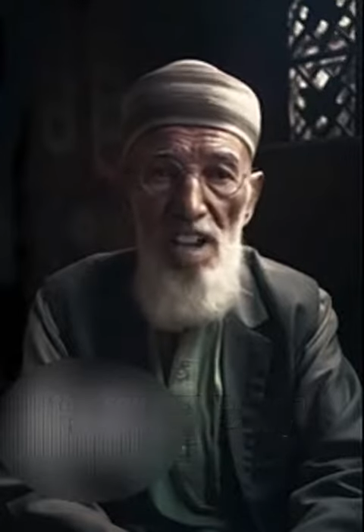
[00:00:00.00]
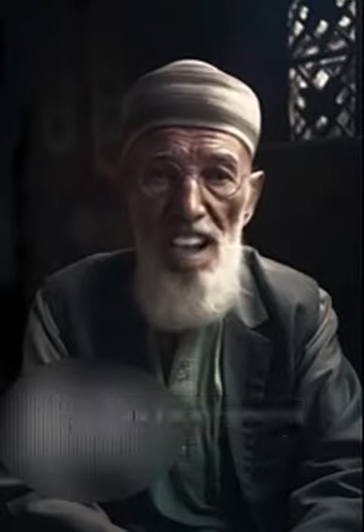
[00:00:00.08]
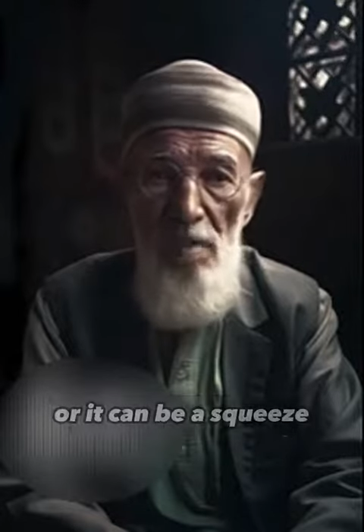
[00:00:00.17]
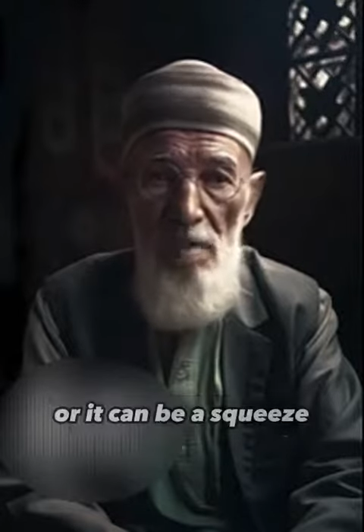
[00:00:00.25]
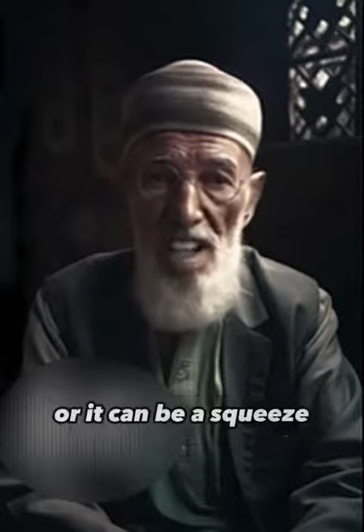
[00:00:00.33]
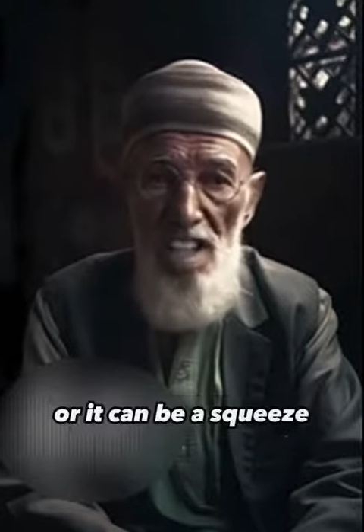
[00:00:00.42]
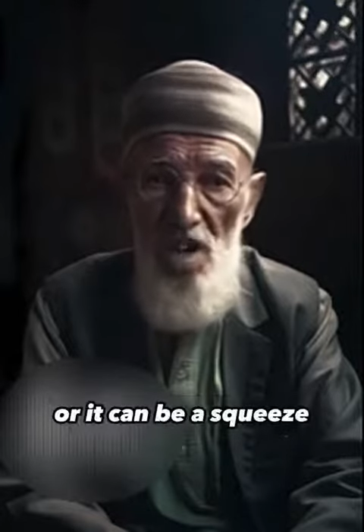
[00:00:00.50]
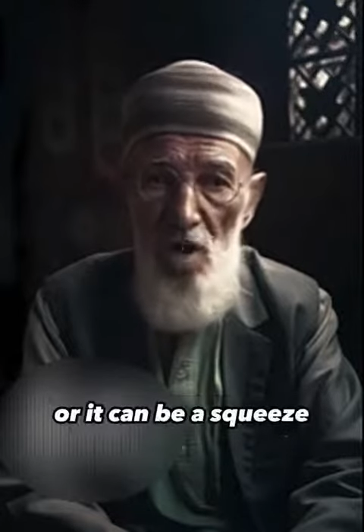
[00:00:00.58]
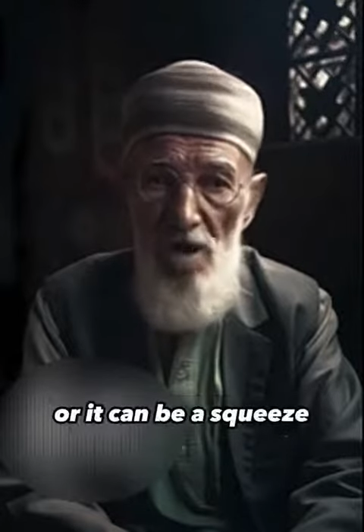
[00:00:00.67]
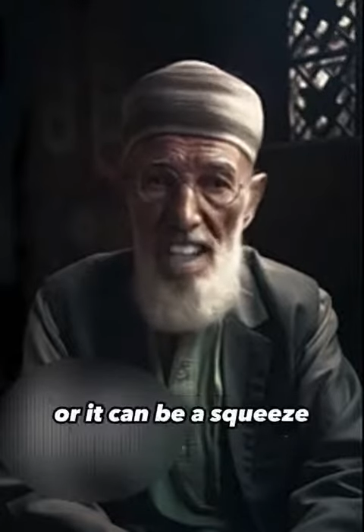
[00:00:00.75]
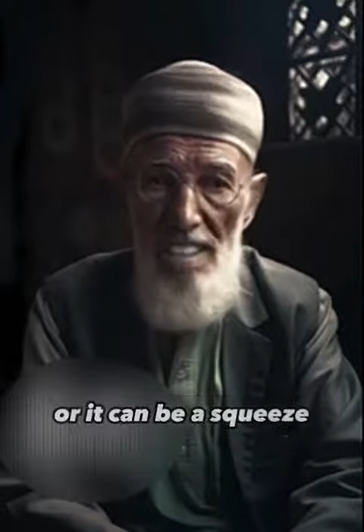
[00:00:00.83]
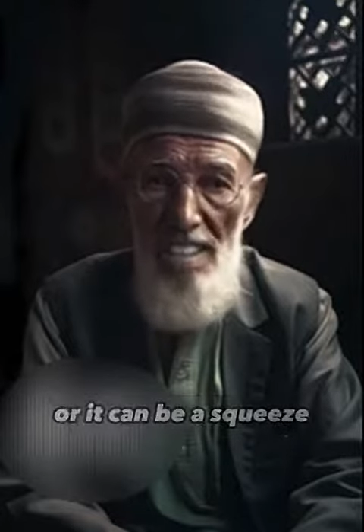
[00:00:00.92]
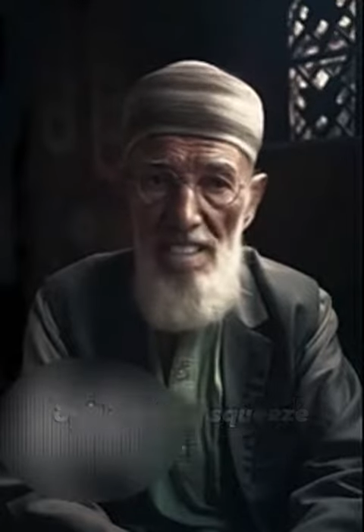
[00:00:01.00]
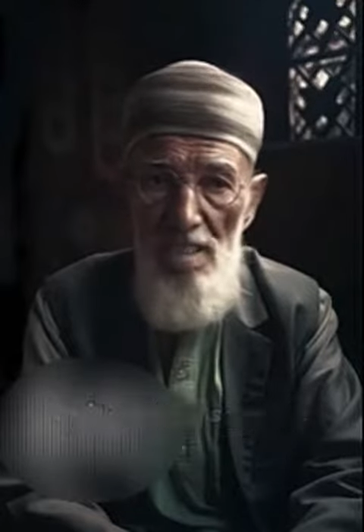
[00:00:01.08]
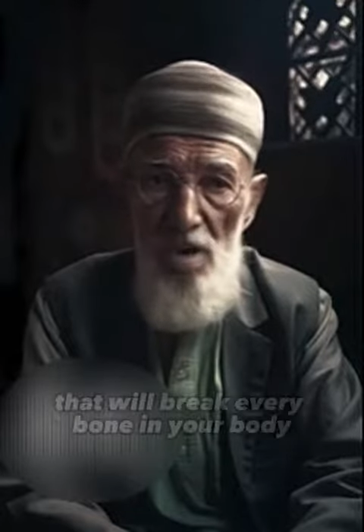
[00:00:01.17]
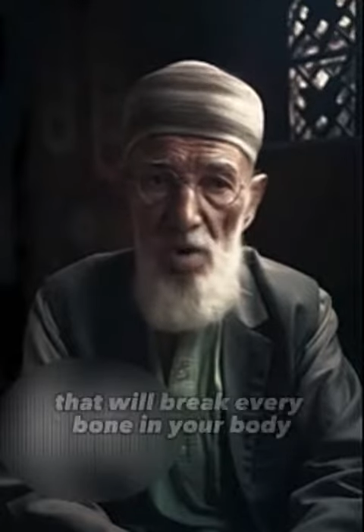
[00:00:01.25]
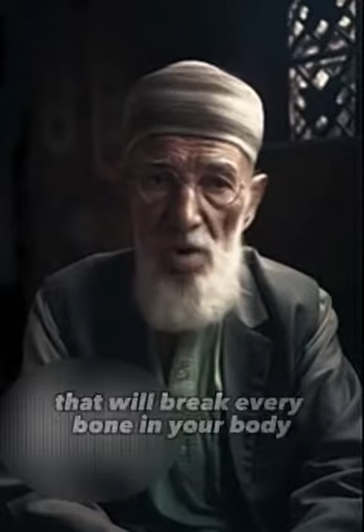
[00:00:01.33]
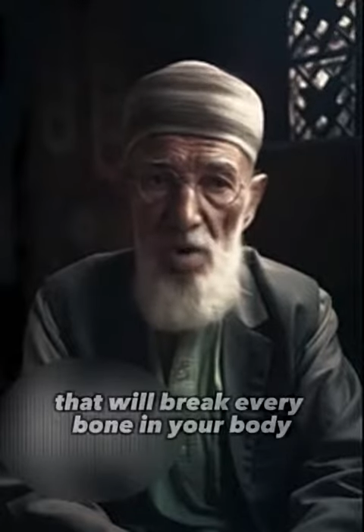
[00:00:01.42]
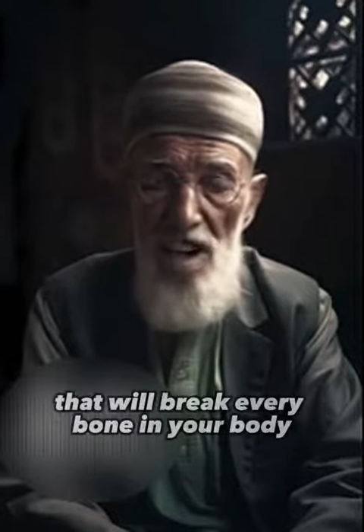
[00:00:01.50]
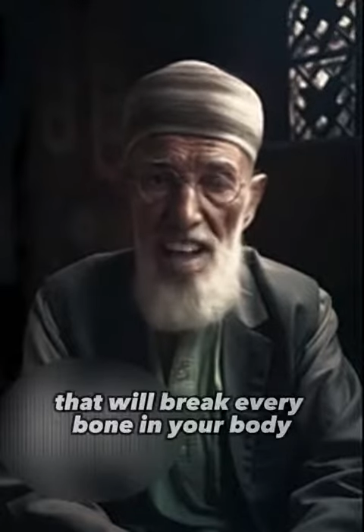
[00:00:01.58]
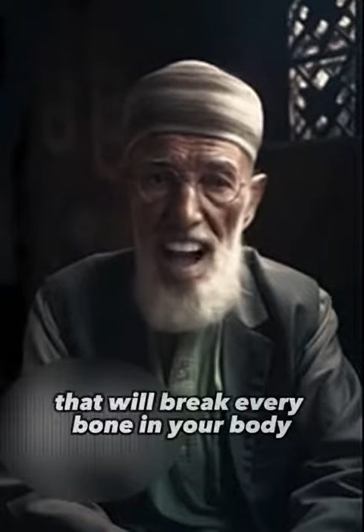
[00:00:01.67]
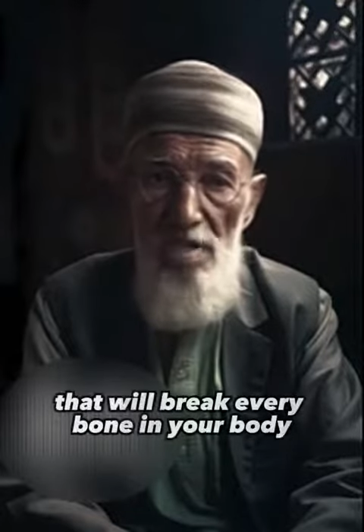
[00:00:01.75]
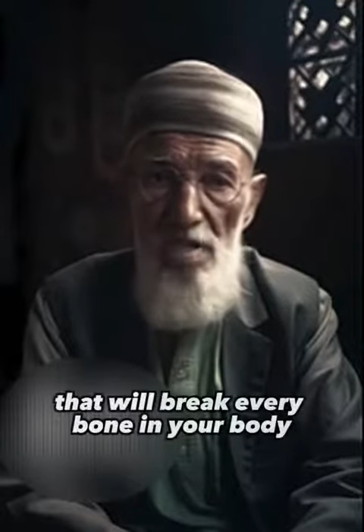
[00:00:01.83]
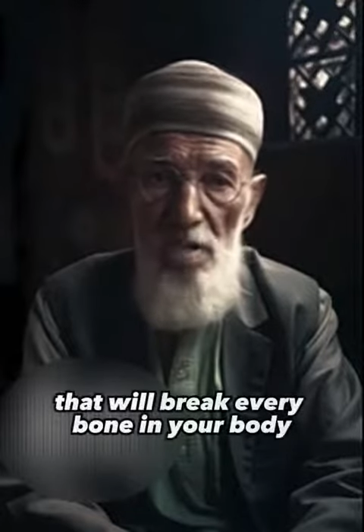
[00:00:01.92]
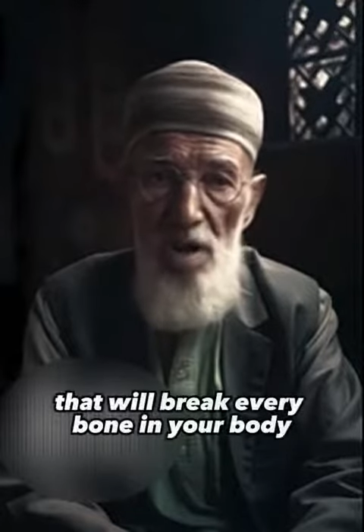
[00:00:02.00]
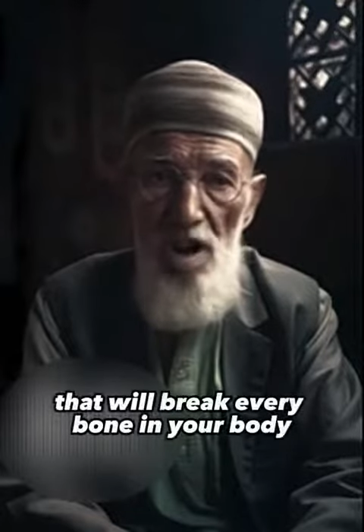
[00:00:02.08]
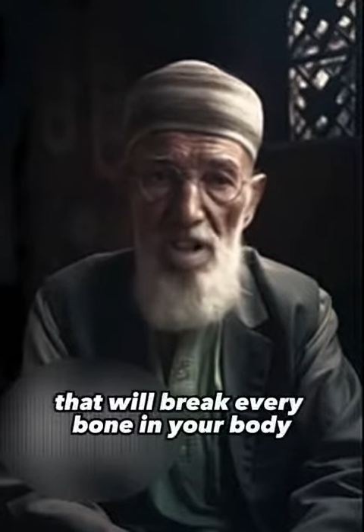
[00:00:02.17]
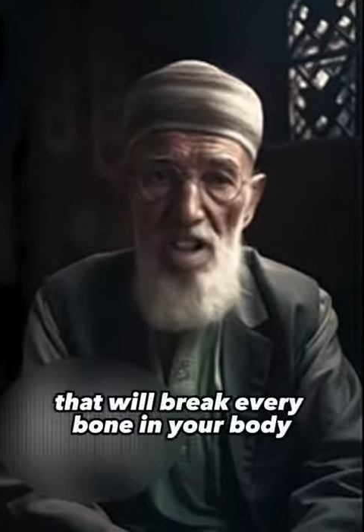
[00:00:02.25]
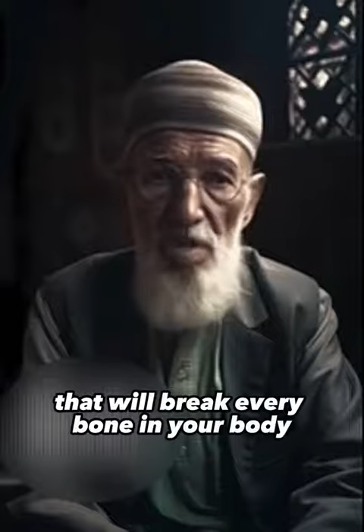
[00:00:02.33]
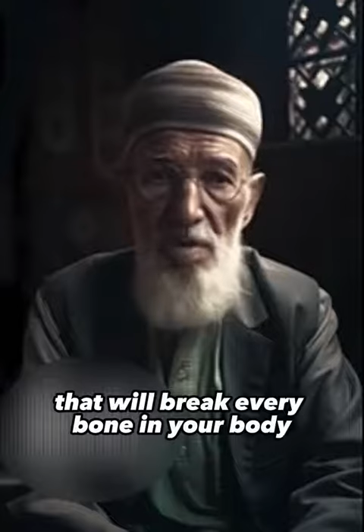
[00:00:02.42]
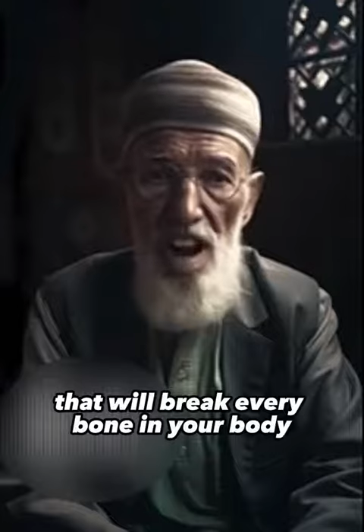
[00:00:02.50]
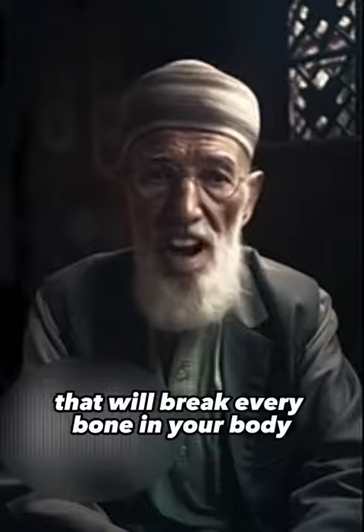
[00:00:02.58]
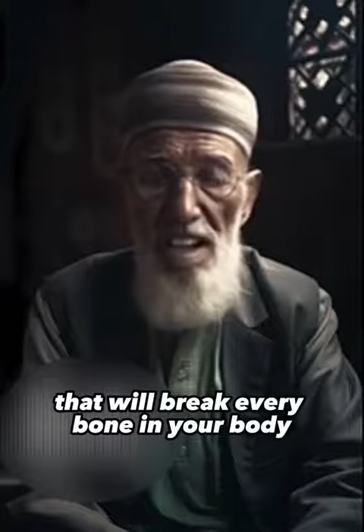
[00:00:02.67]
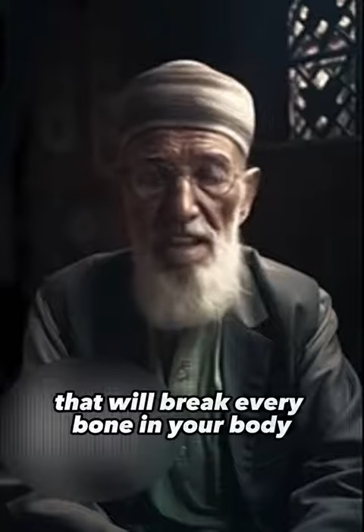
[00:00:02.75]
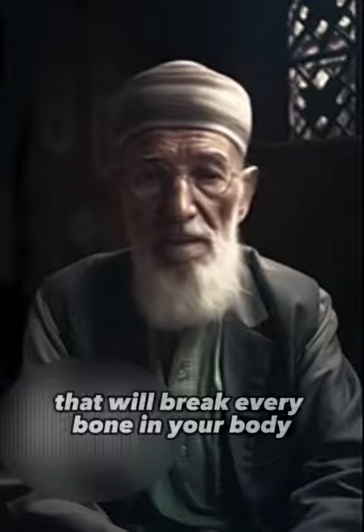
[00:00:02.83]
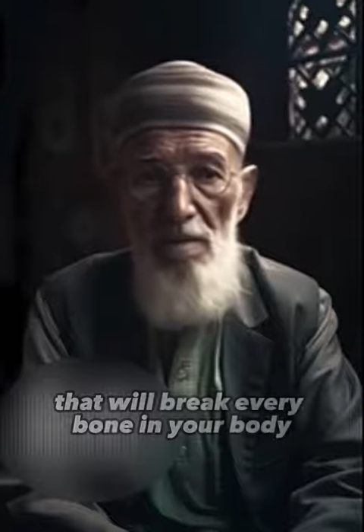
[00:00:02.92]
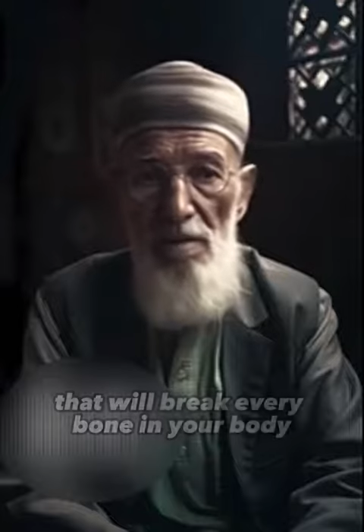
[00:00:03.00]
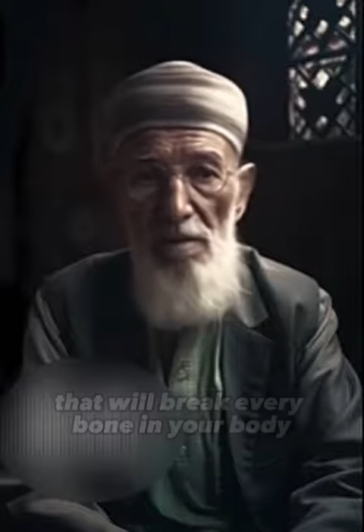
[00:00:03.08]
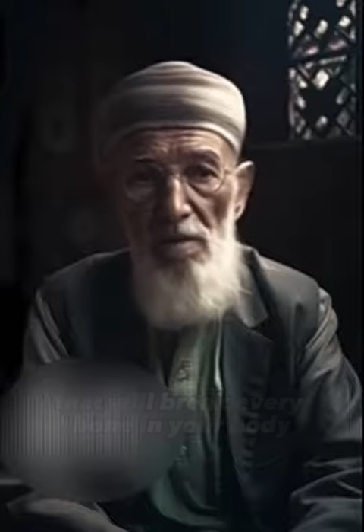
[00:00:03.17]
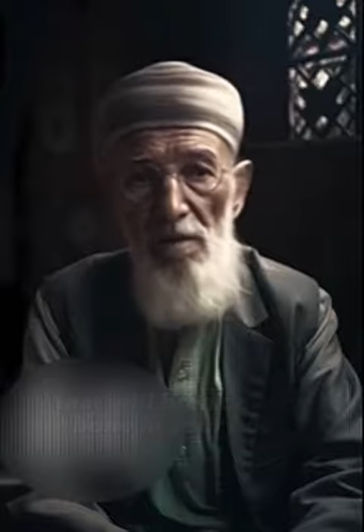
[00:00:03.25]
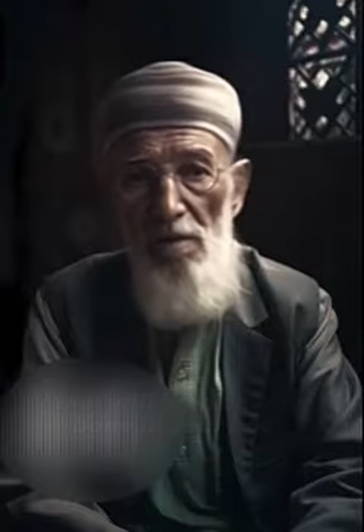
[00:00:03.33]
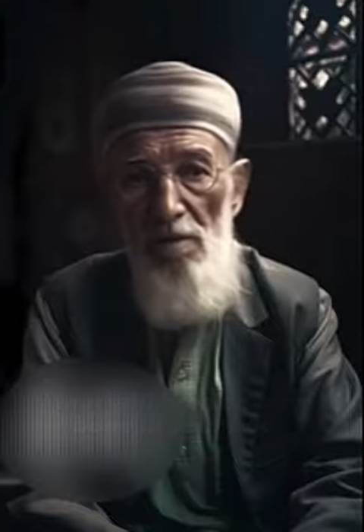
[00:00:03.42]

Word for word: or it can be a squeeze that will break every bone in your body.